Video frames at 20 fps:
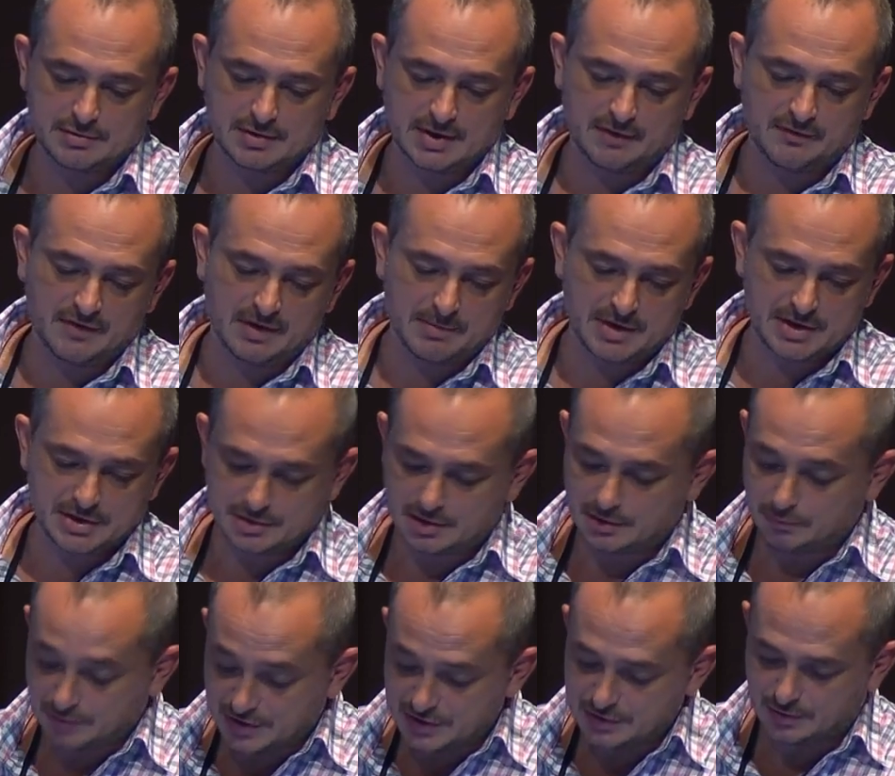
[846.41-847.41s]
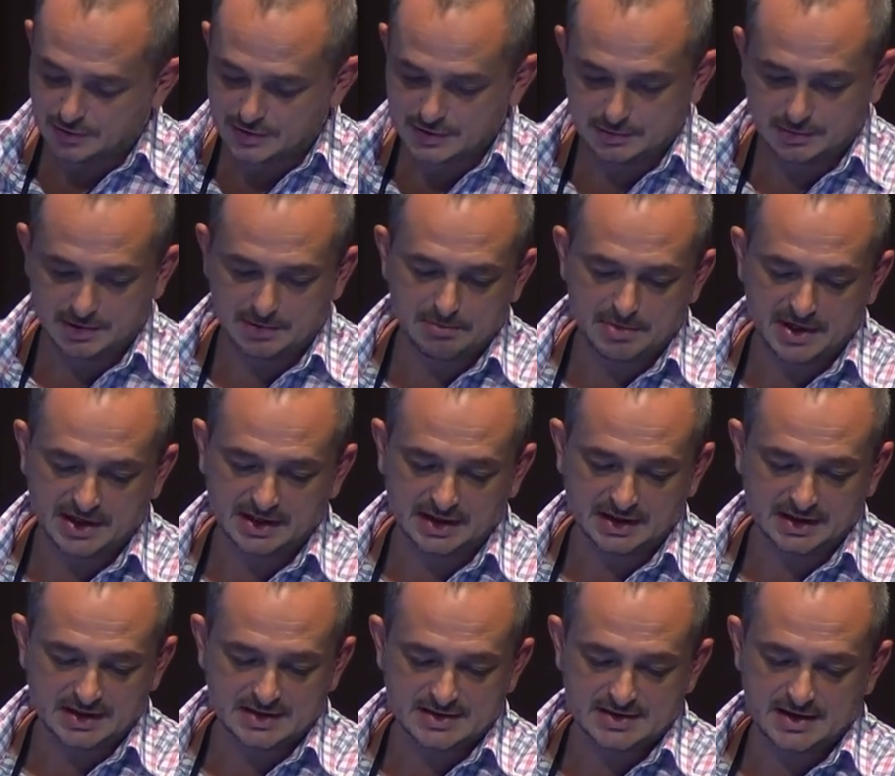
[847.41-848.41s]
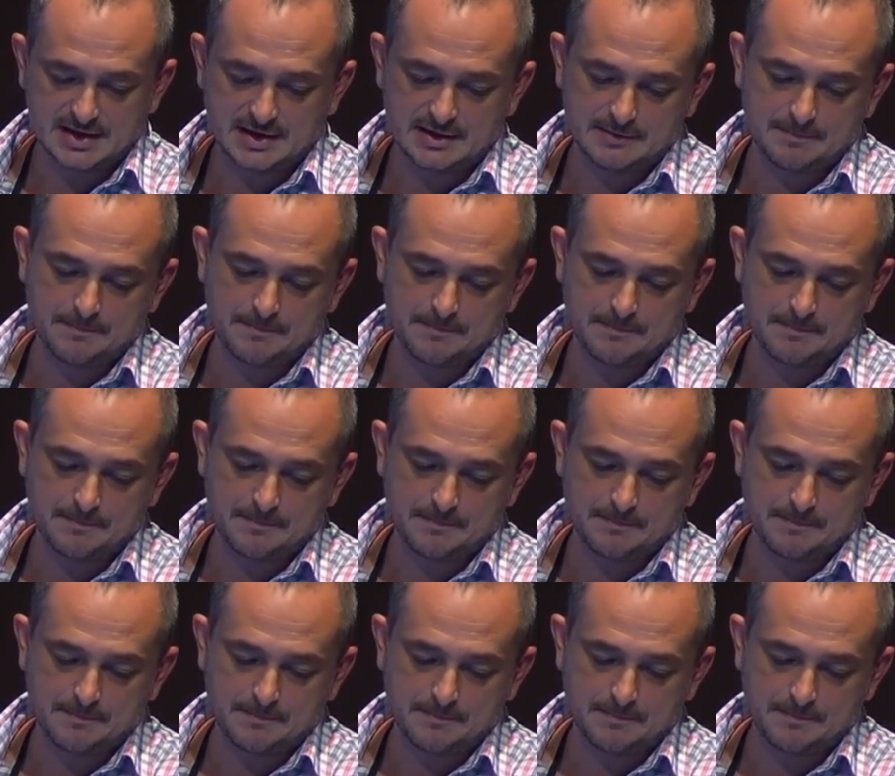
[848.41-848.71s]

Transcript: inflammation, which also impact NK cell.